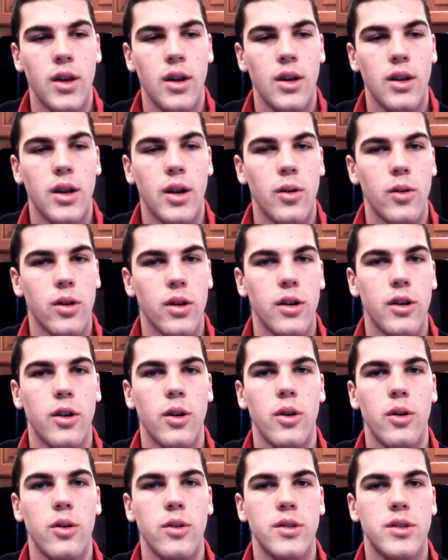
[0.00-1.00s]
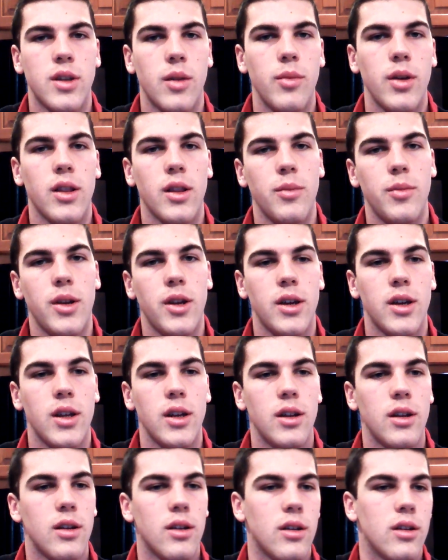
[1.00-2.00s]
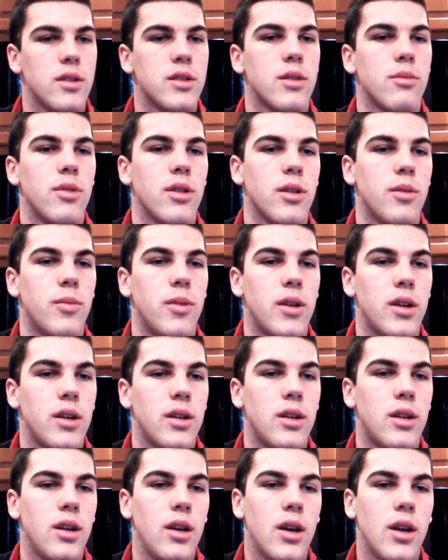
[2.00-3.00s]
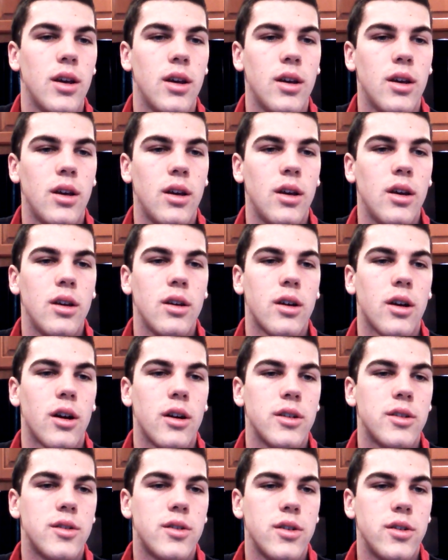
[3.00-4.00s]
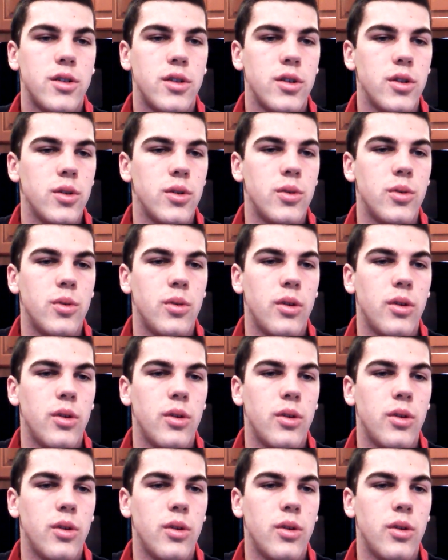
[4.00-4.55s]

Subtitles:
Now we're going to go to semi-limited. Semi-limited cards to 2.